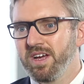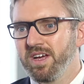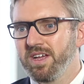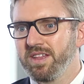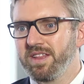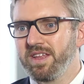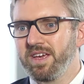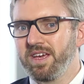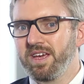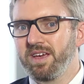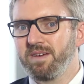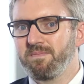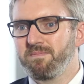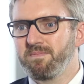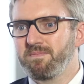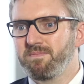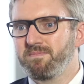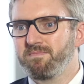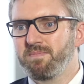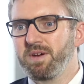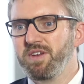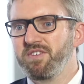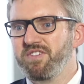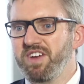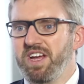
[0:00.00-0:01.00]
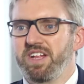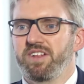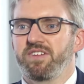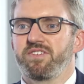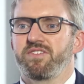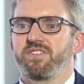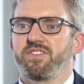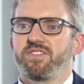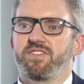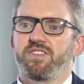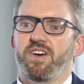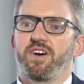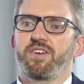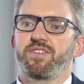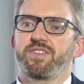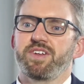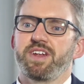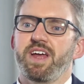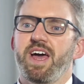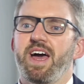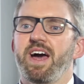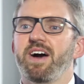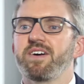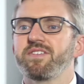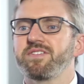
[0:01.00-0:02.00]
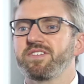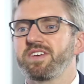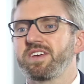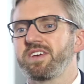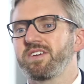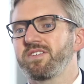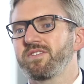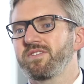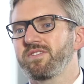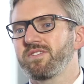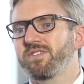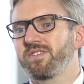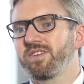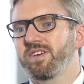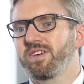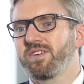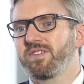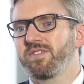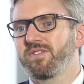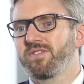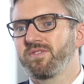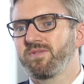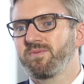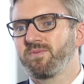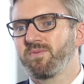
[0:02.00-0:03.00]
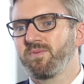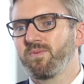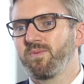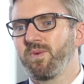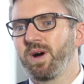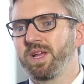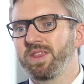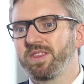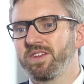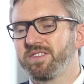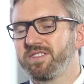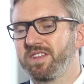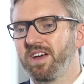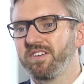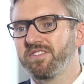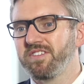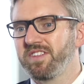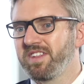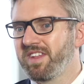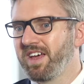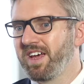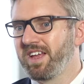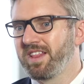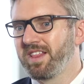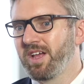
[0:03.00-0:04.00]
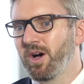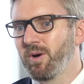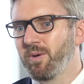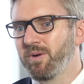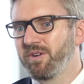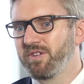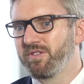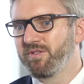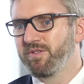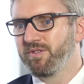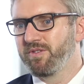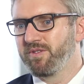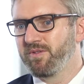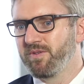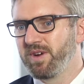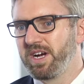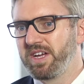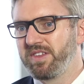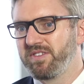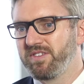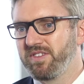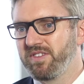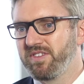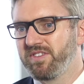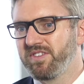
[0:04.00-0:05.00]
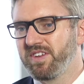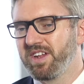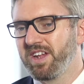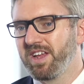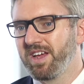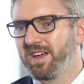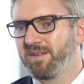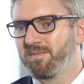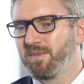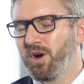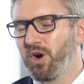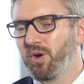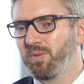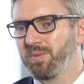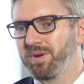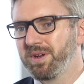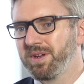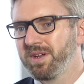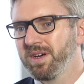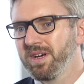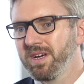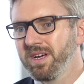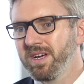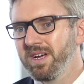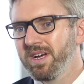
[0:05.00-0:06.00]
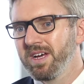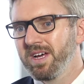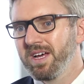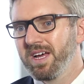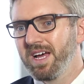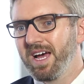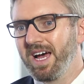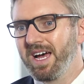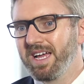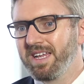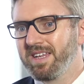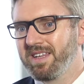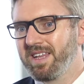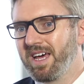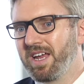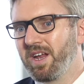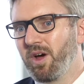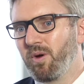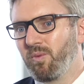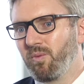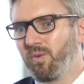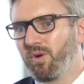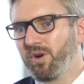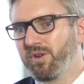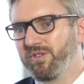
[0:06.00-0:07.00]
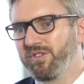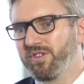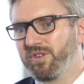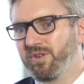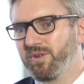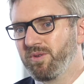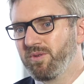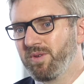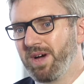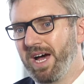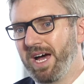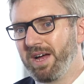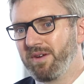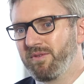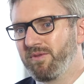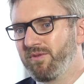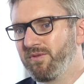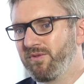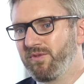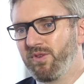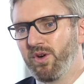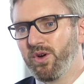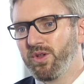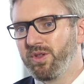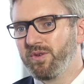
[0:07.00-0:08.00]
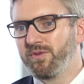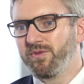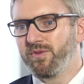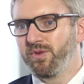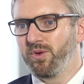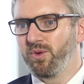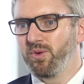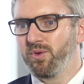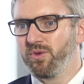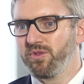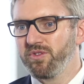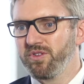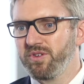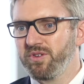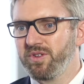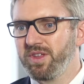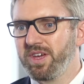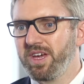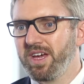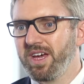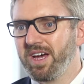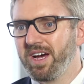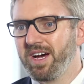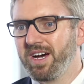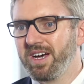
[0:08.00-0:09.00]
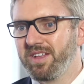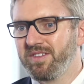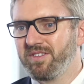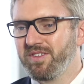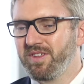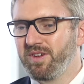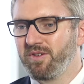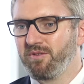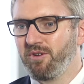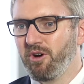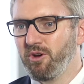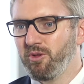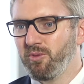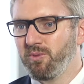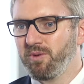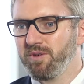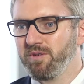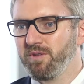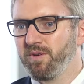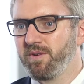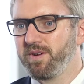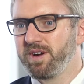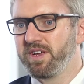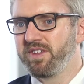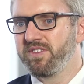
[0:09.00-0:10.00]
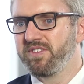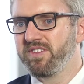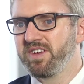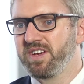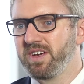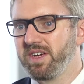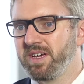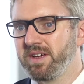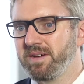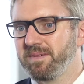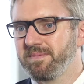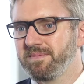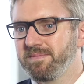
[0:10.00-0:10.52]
The big challenge is, though, that housing is one that doesn't need lower interest rates in Sydney and Melbourne, and they don't want to add further fuel to the growth we're already seeing.